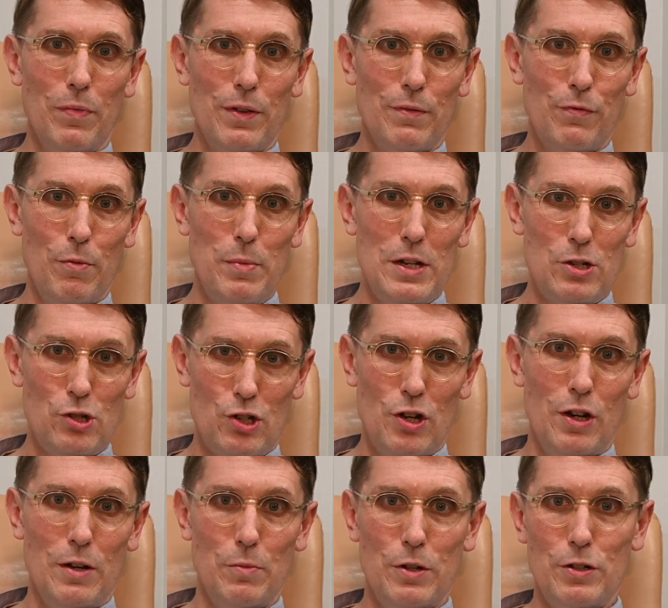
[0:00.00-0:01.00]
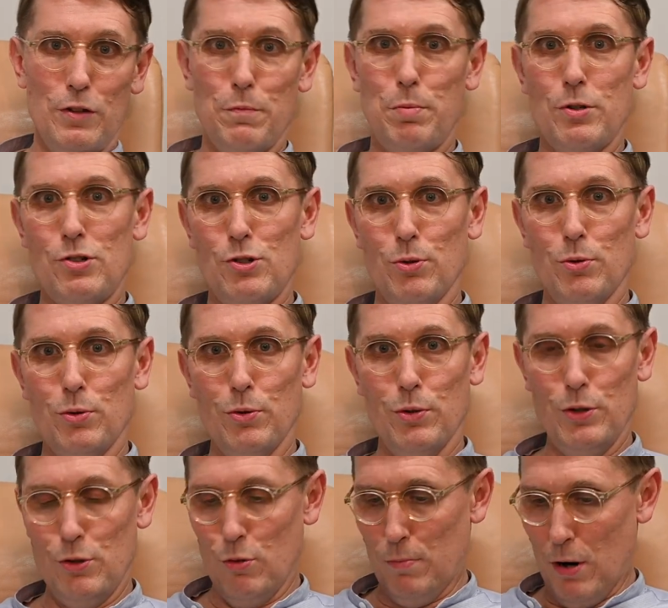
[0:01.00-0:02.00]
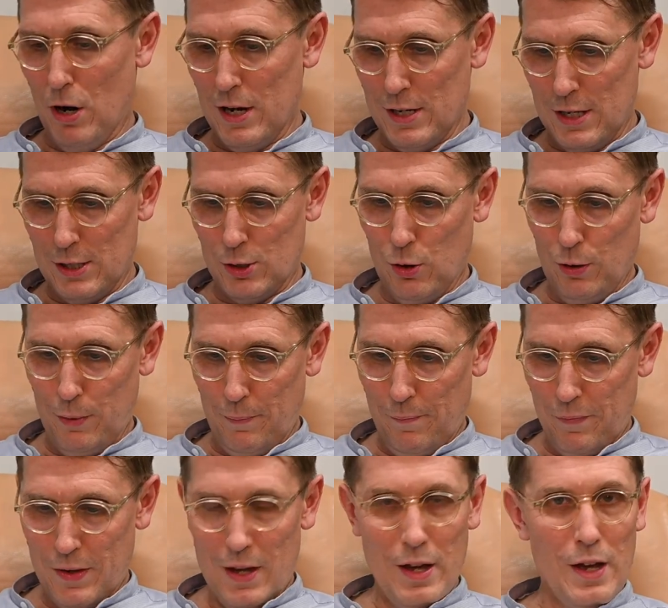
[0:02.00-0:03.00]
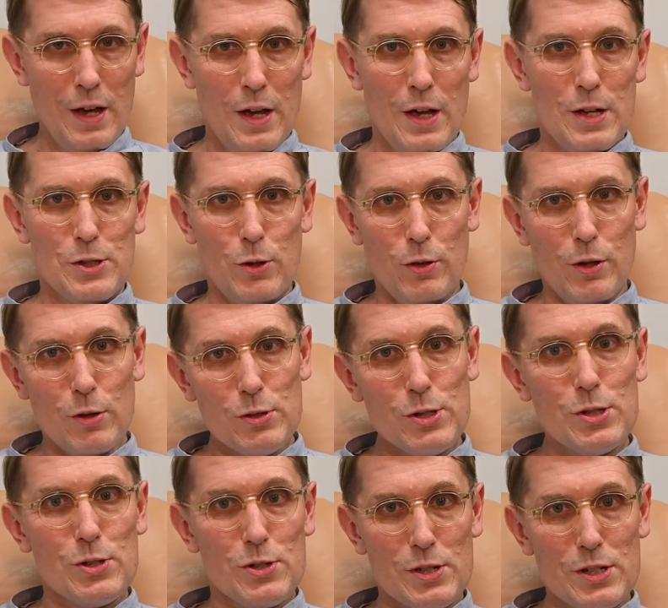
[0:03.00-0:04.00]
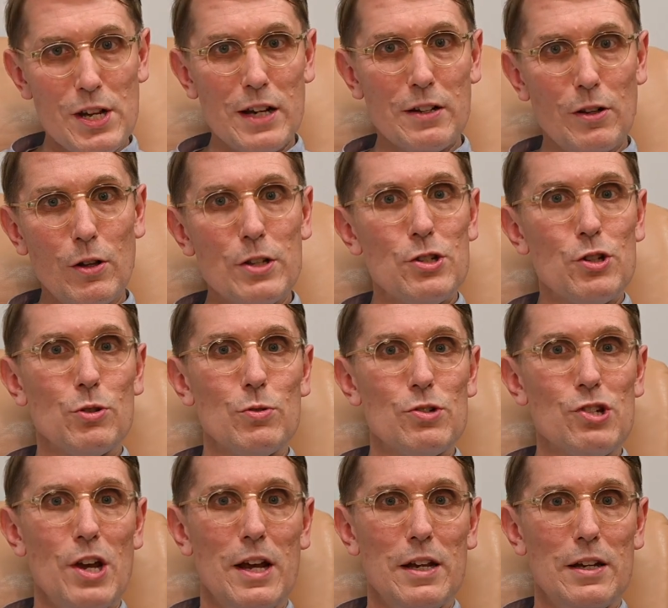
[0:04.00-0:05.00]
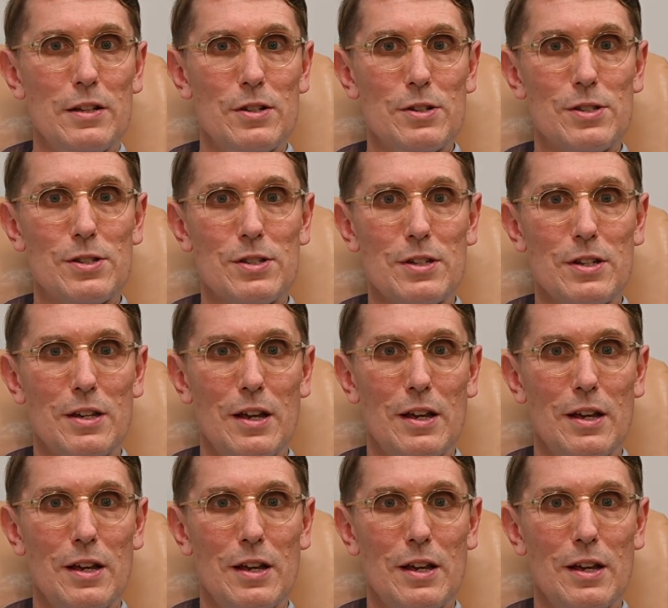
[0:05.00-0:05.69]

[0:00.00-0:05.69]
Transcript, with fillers: from each time when you put your bindings on. So those technological changes,